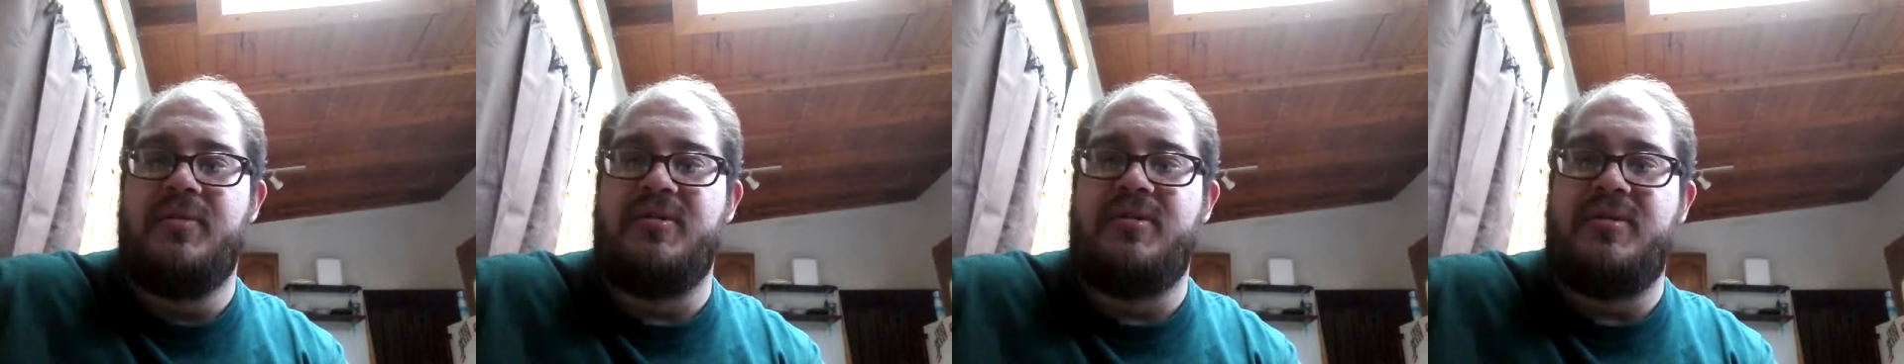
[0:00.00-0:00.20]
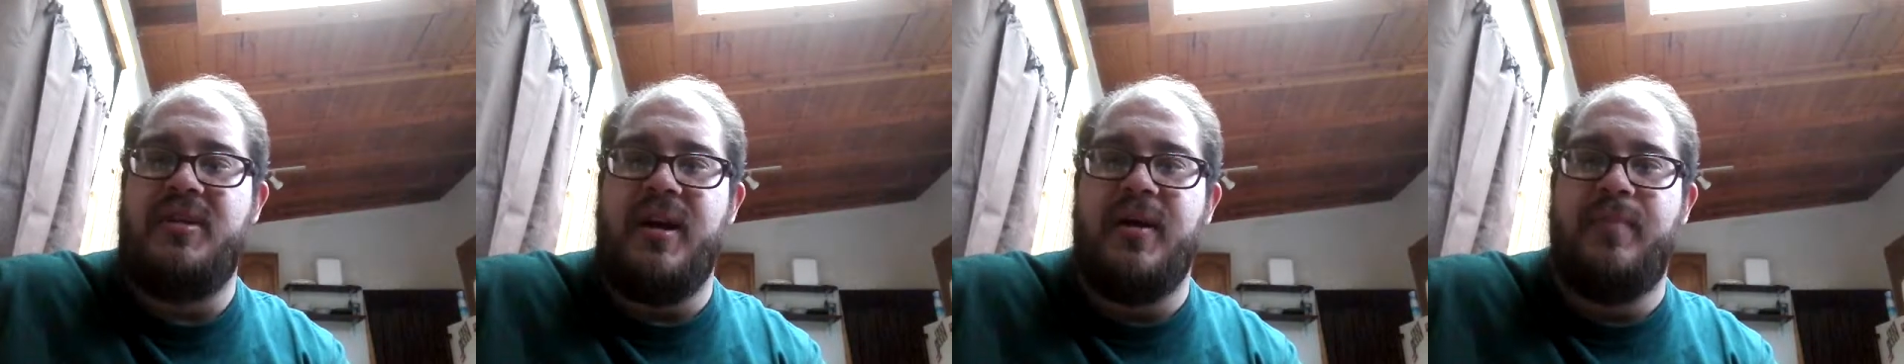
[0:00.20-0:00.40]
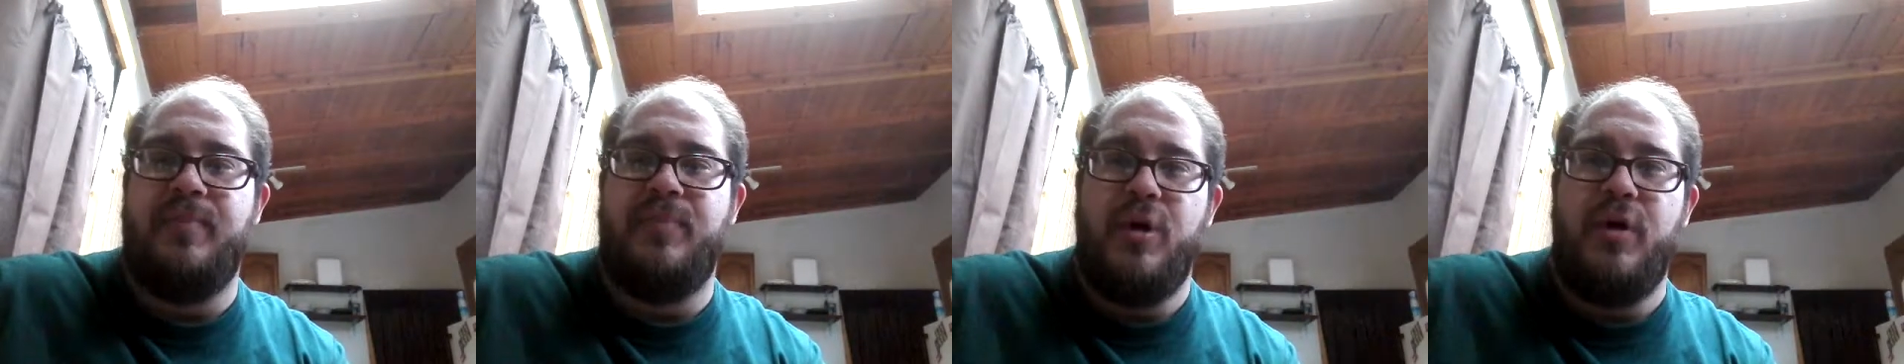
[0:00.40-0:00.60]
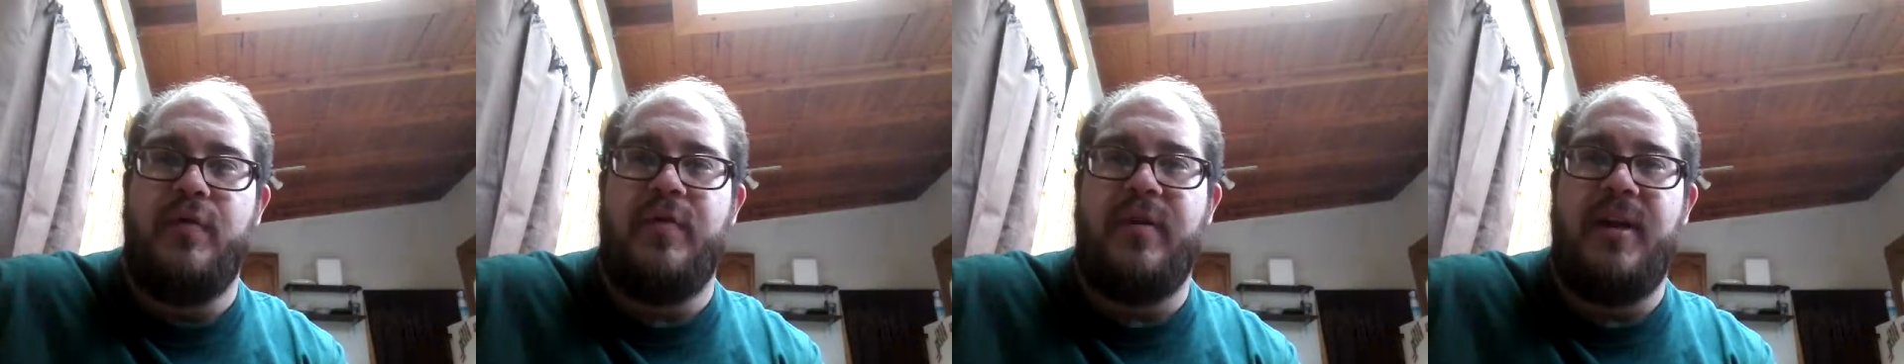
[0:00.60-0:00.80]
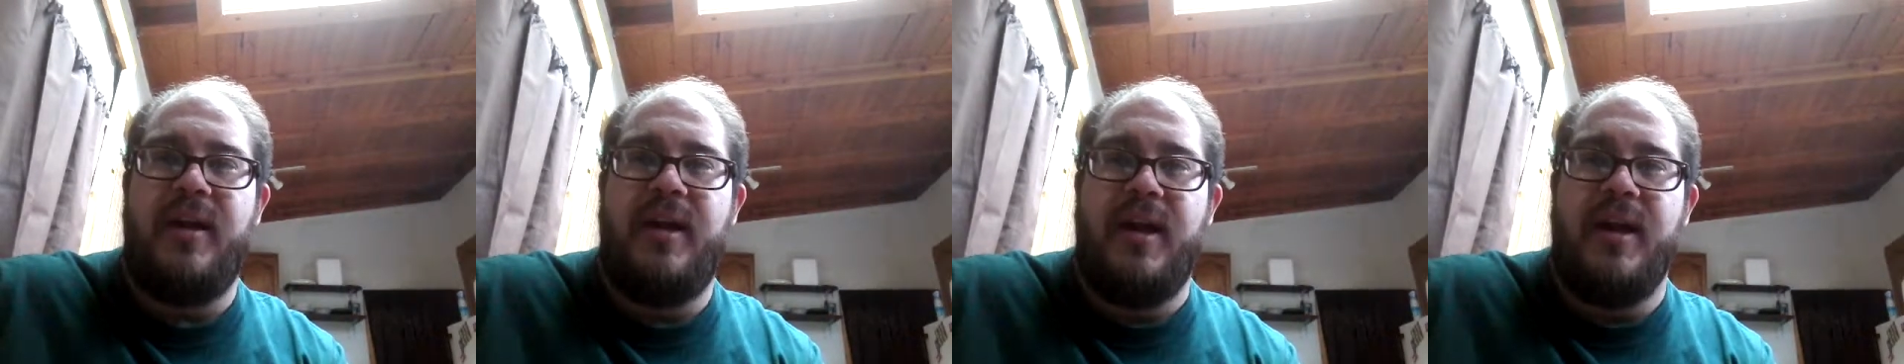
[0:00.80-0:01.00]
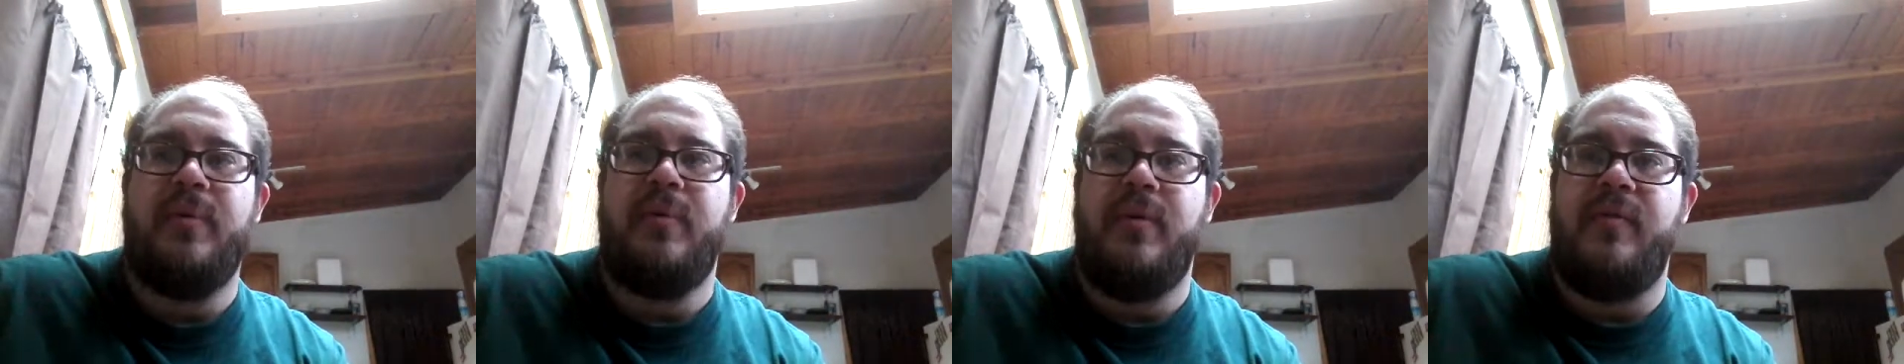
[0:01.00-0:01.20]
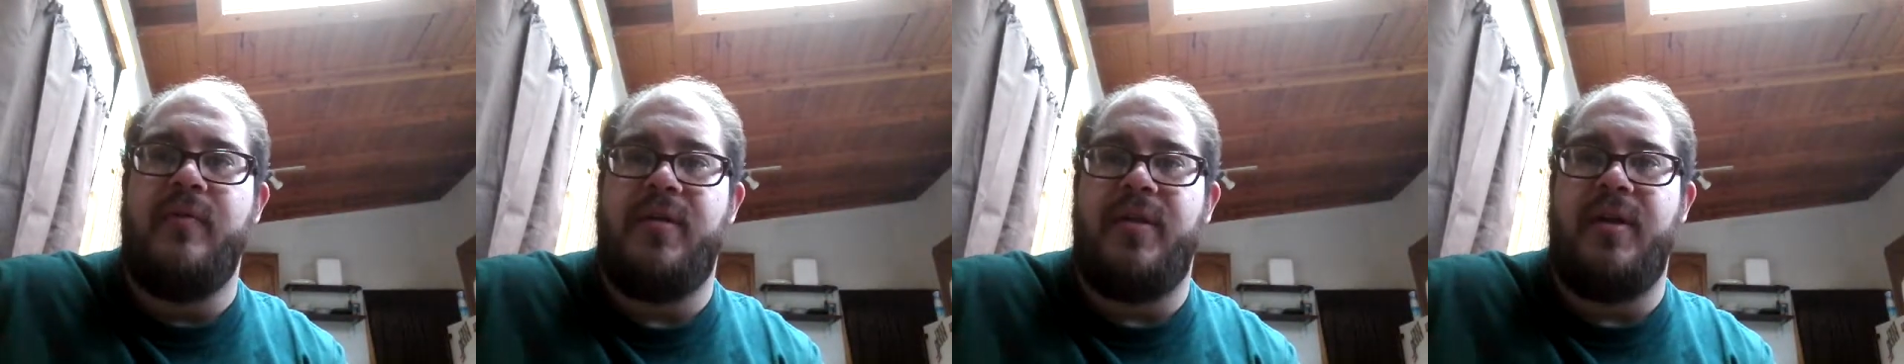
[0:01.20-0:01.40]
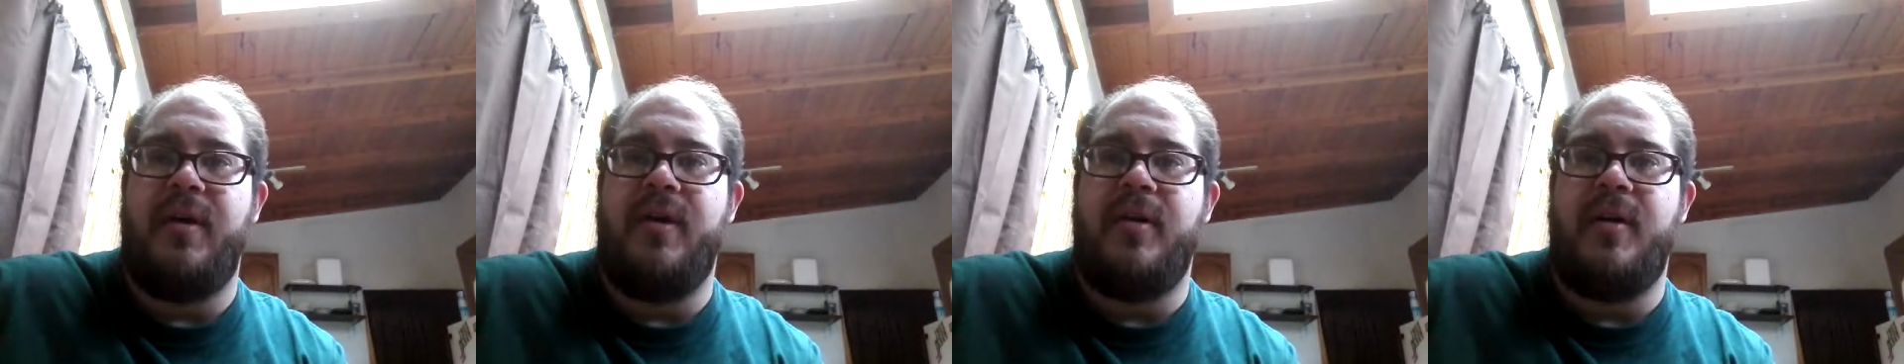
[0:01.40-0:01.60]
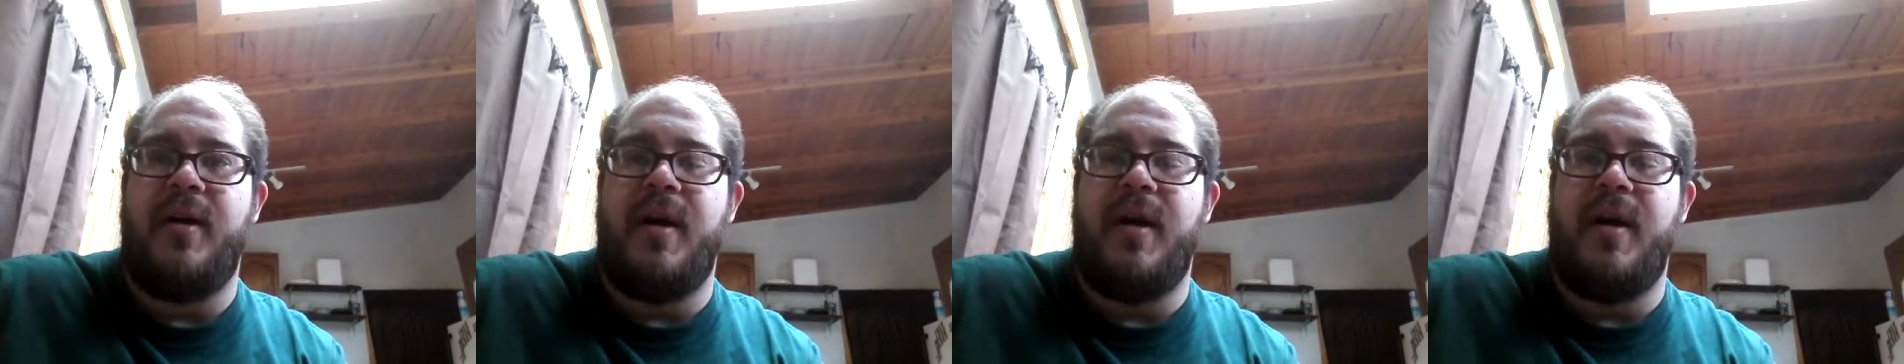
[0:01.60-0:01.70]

see a movie in a movie theater,